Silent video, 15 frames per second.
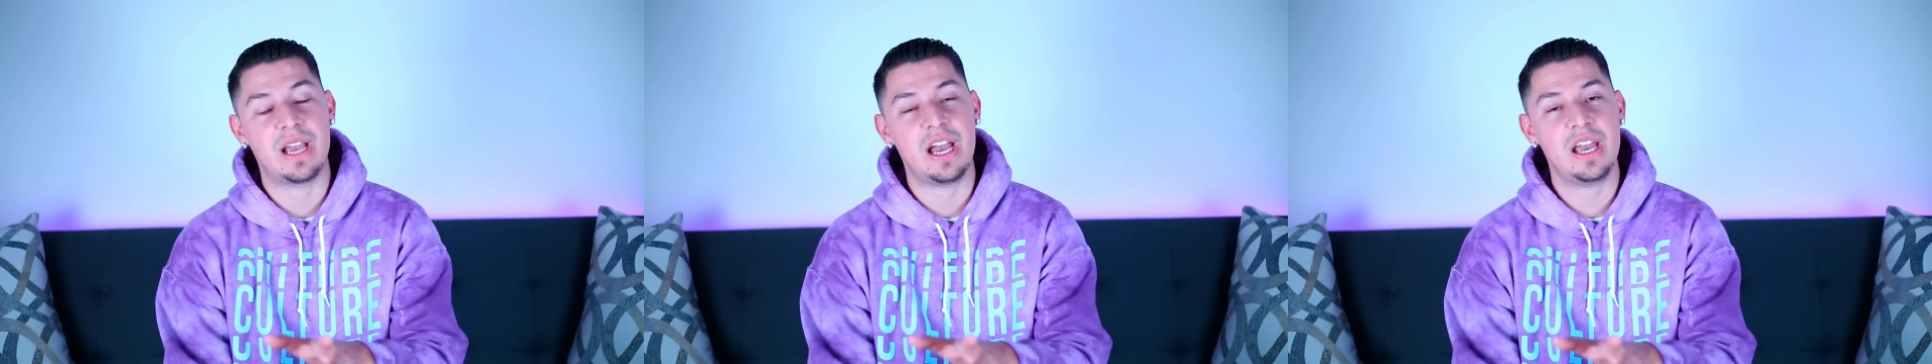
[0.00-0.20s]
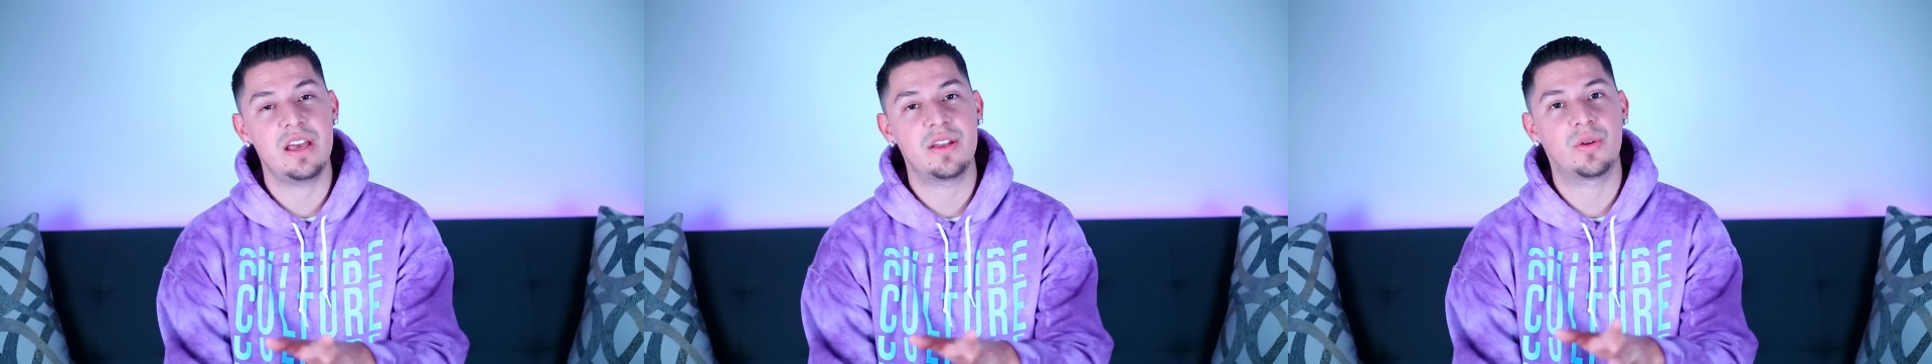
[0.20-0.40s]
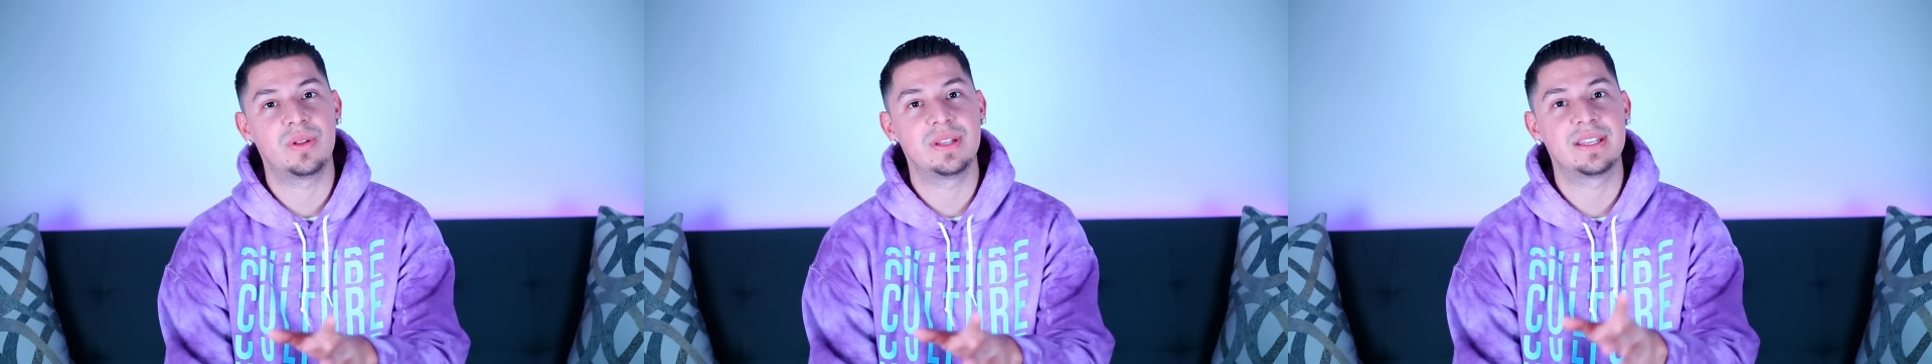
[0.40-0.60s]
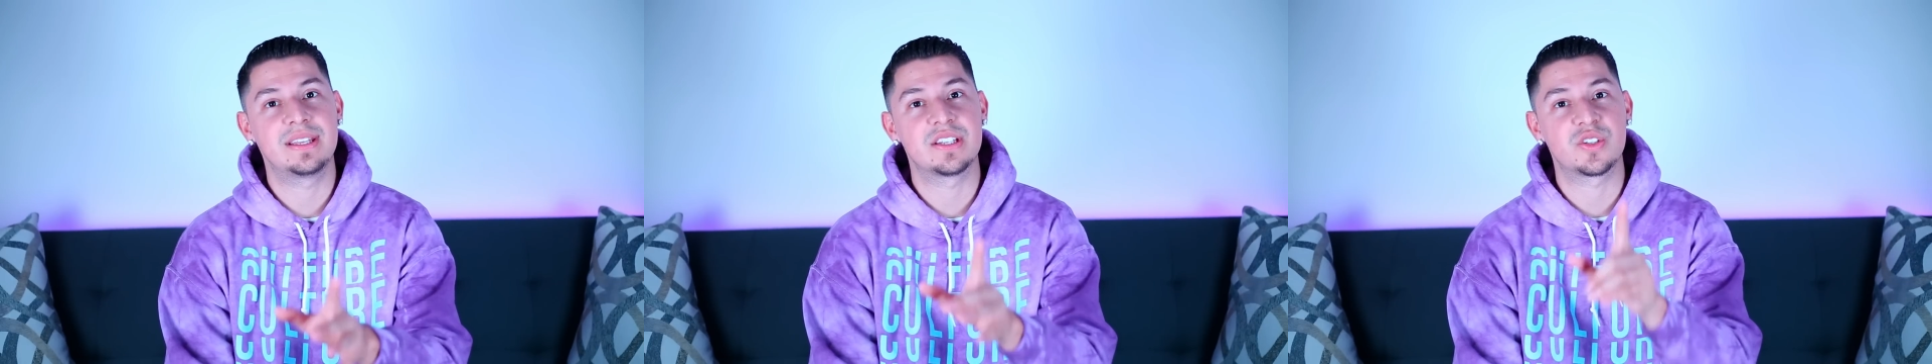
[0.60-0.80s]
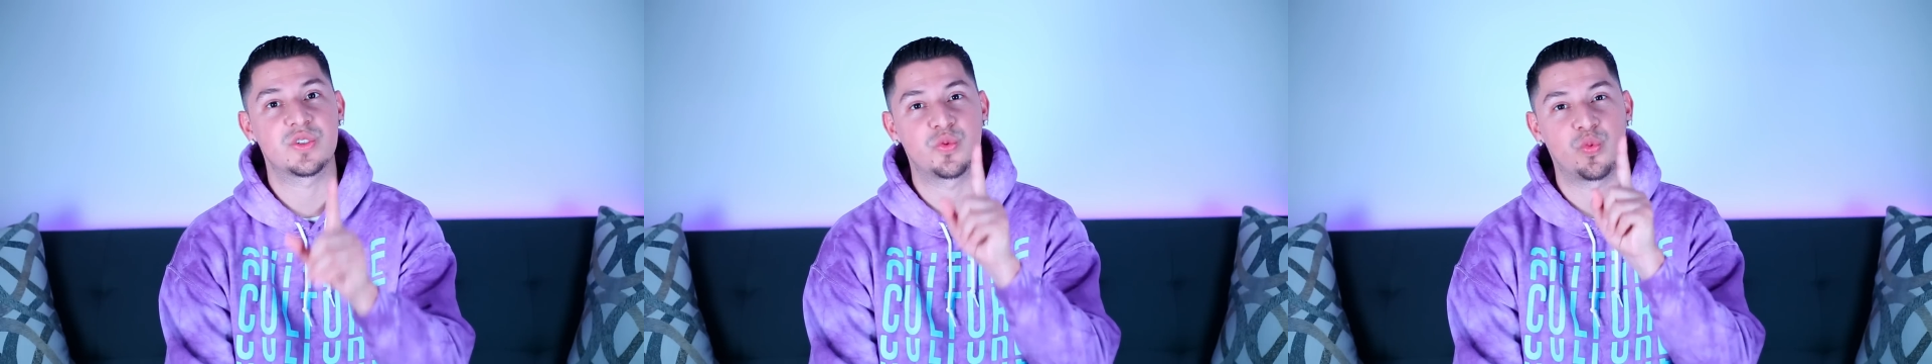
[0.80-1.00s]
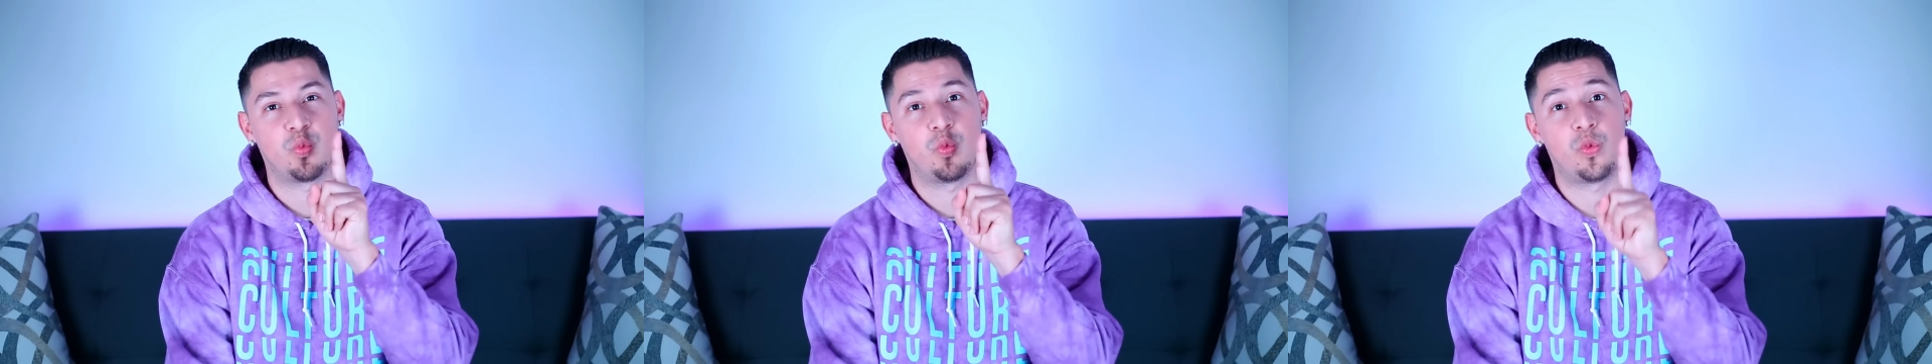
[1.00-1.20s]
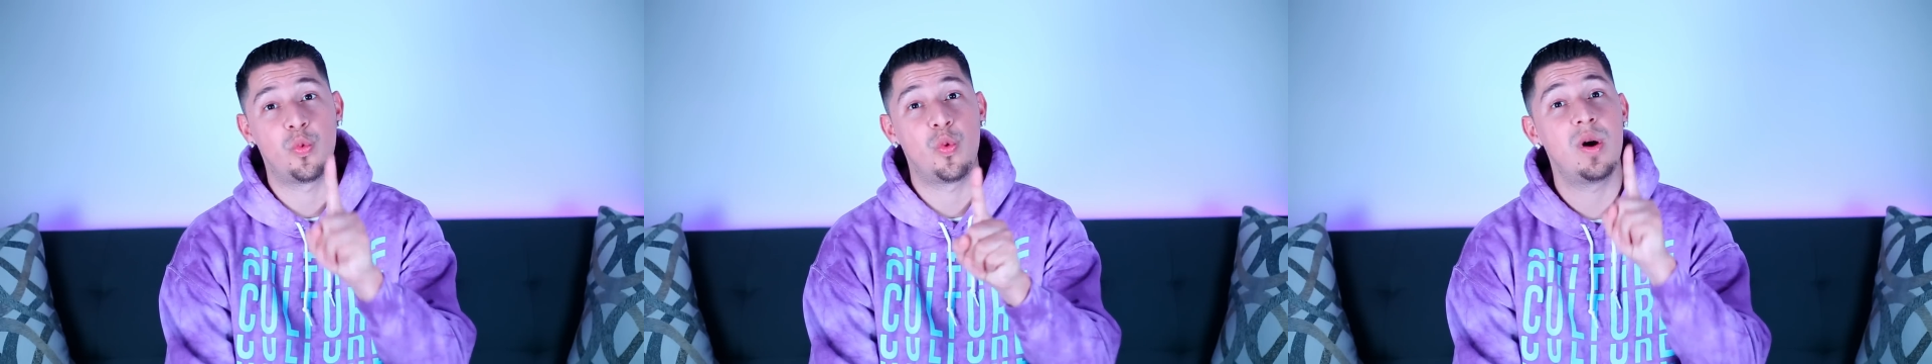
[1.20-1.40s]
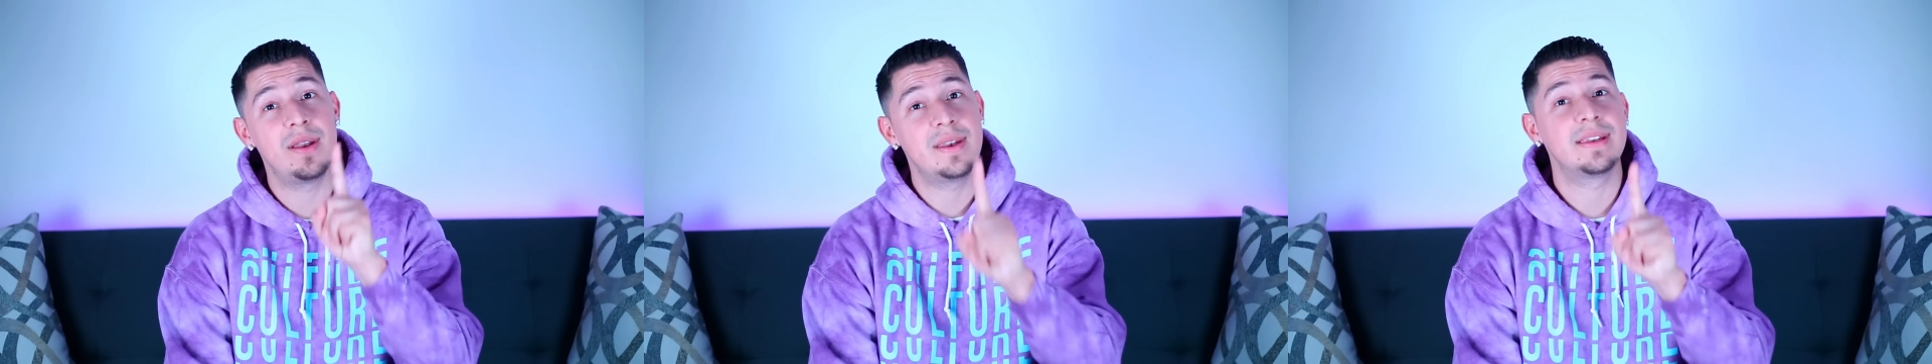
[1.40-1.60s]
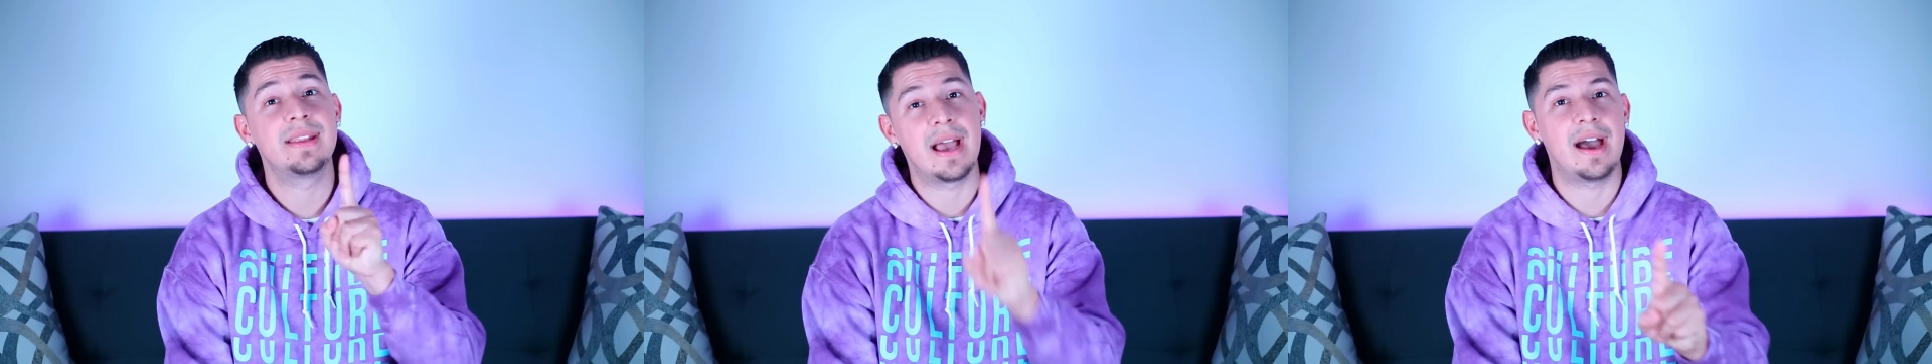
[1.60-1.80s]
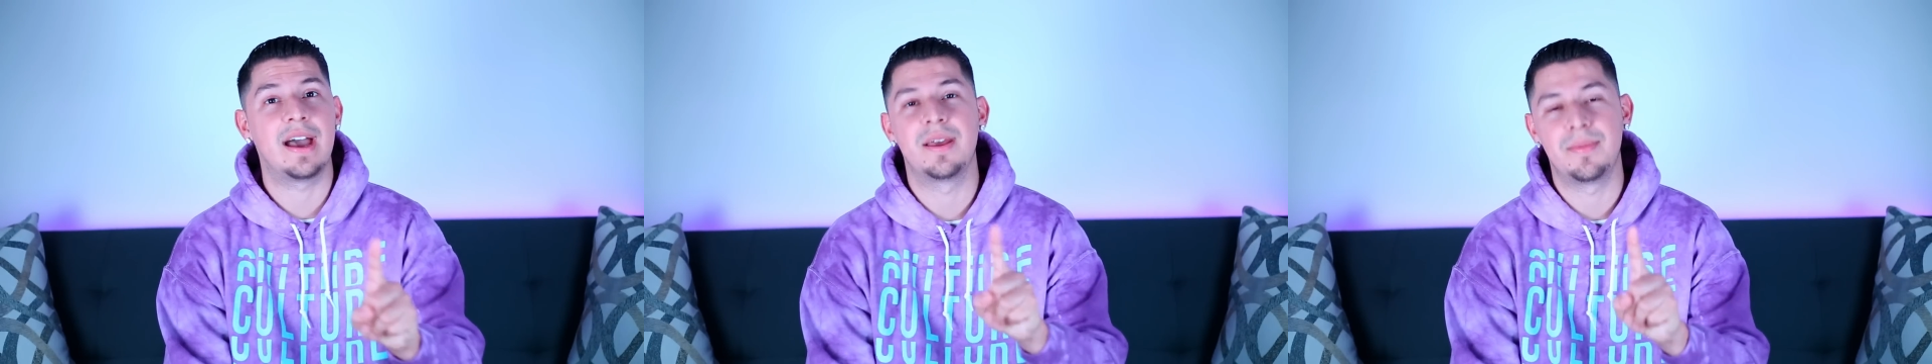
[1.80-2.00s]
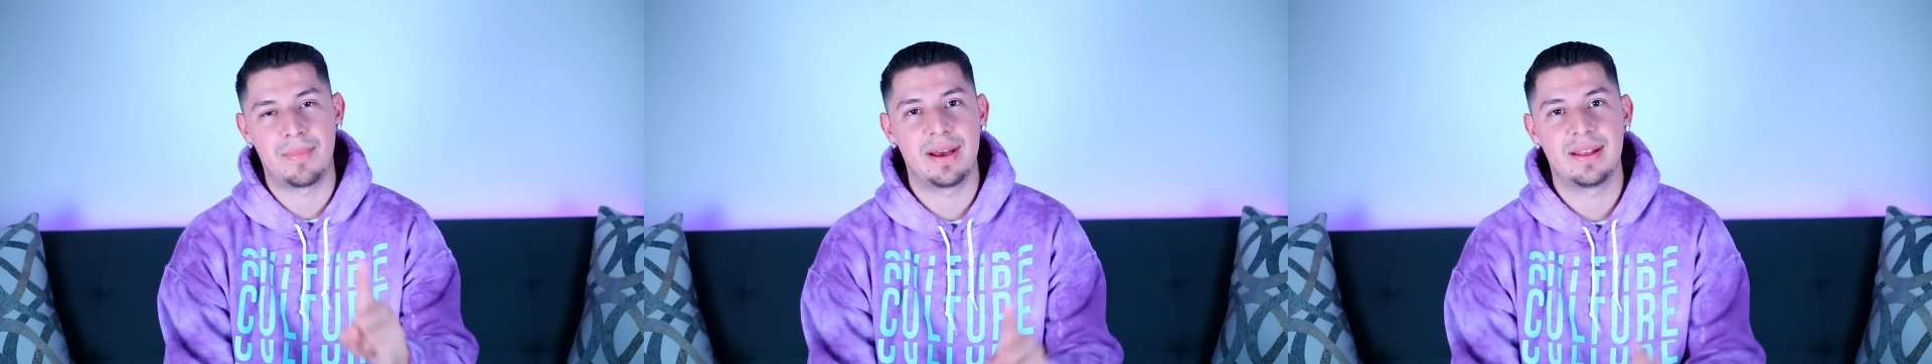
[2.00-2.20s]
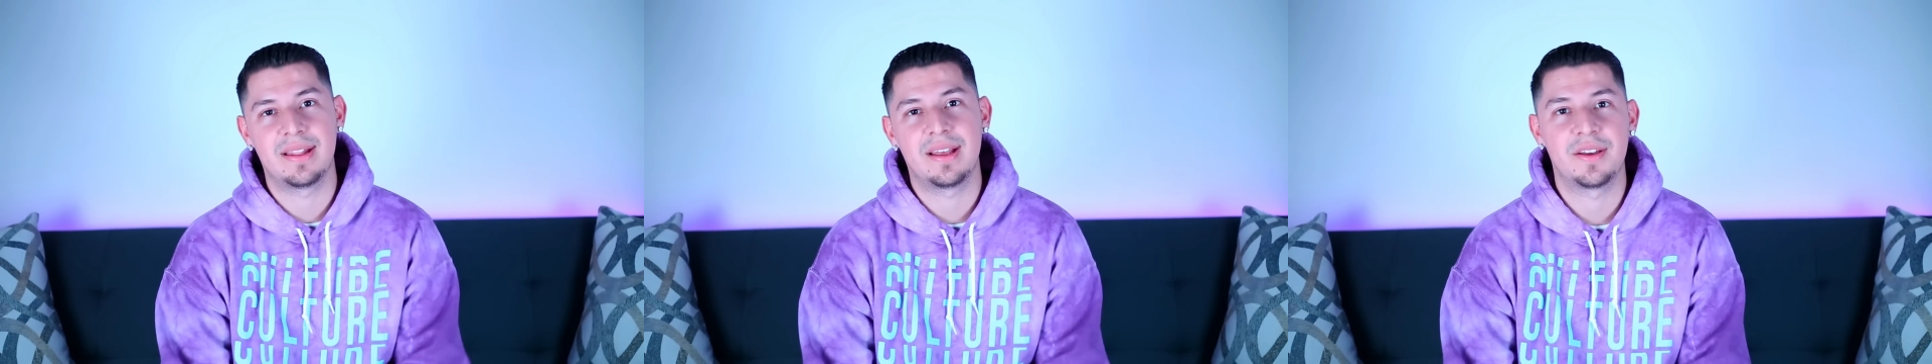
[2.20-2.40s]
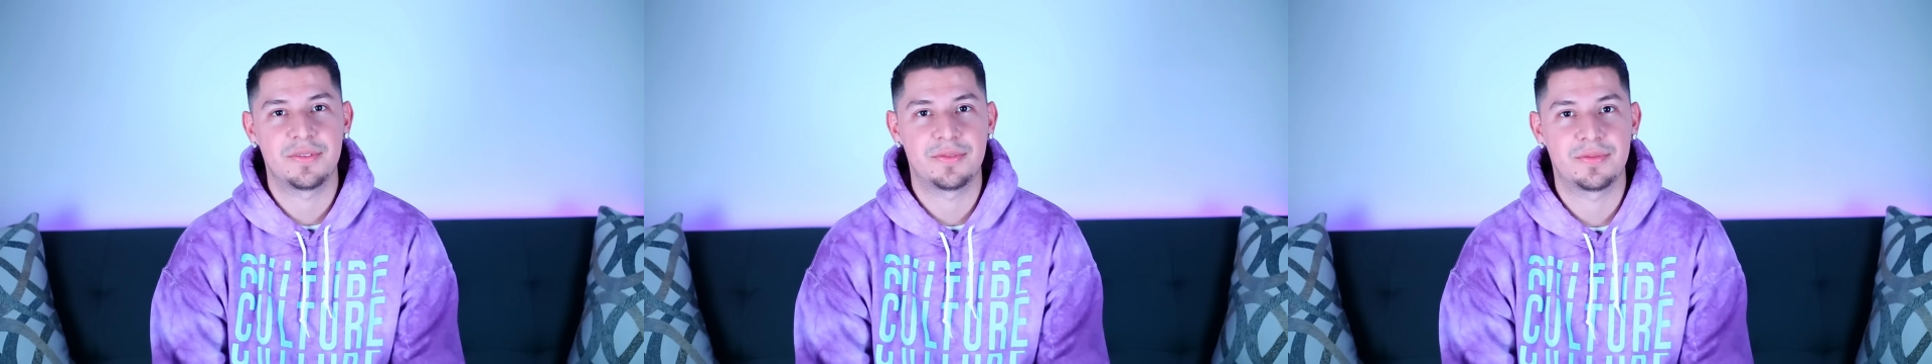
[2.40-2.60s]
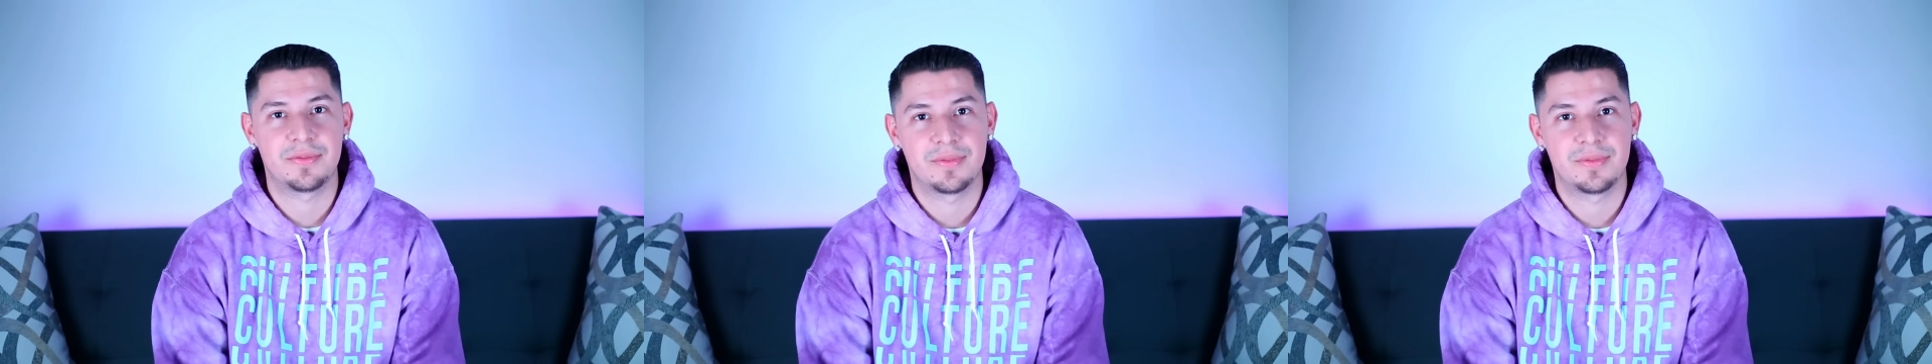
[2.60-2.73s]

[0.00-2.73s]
I had only kissed one guy in my life.